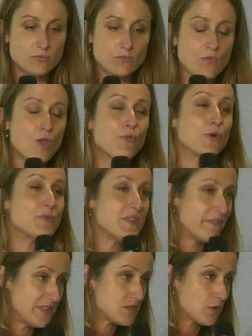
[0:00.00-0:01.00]
from an
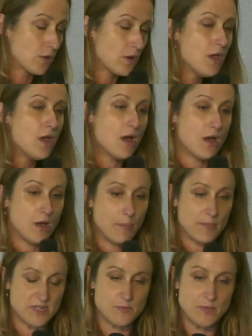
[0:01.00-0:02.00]
investor
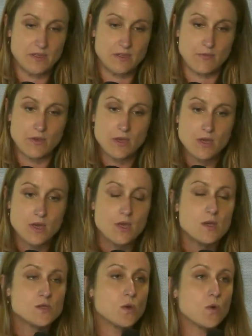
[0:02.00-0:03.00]
perspective.
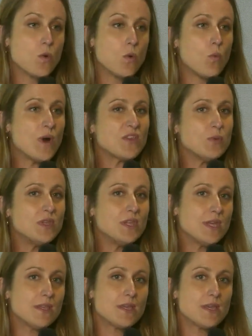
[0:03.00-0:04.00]
So what we
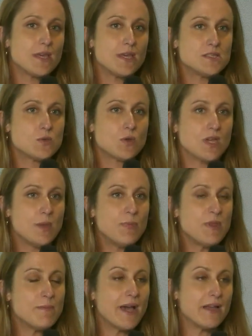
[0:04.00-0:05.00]
need is to keep
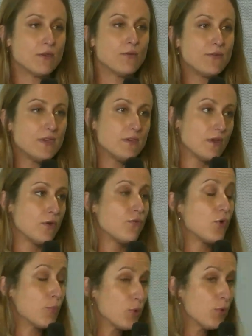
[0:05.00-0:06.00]
in mind a
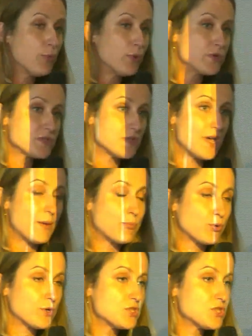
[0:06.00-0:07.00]
fit-for-purpose
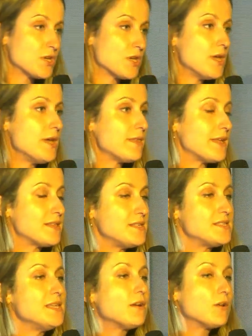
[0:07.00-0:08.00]
approach that
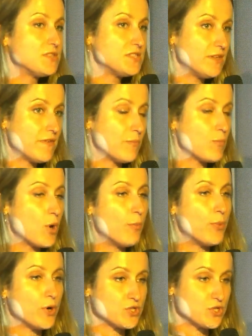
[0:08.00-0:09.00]
is inclusive and
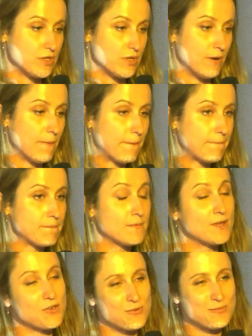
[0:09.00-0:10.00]
proportional.
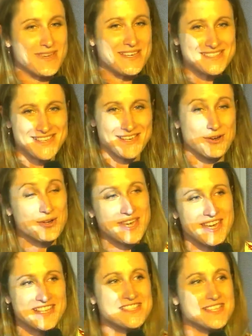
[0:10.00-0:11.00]
You may say,
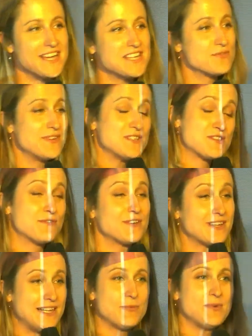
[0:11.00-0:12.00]
okay, it's nice,
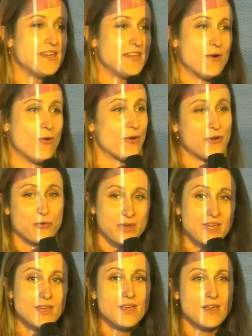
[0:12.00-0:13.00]
philosophically, we all
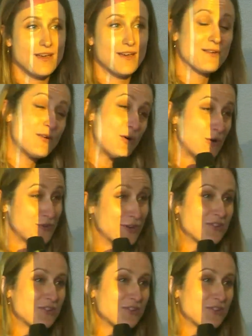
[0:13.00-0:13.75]
agree, or not,